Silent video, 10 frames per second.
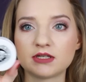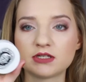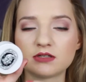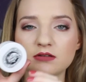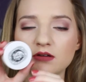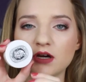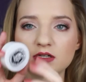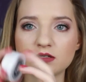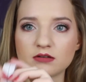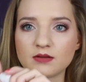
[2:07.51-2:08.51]
It's,
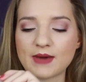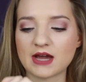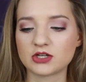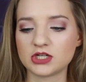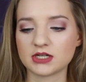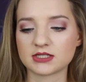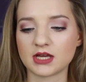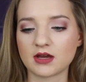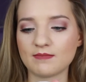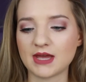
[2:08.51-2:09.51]
gosh, the packaging is
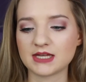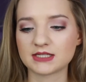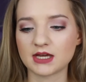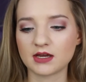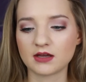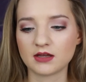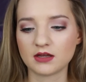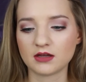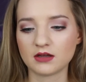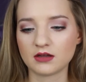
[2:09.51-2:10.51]
like amazing,
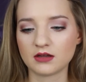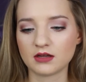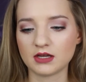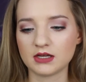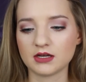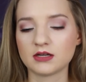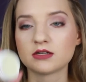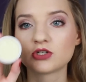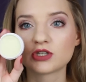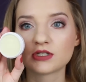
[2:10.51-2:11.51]

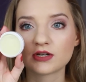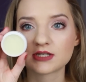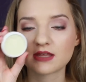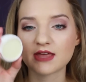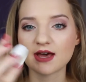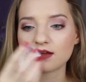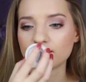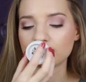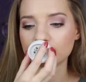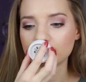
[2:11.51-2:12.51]
and just looks like that.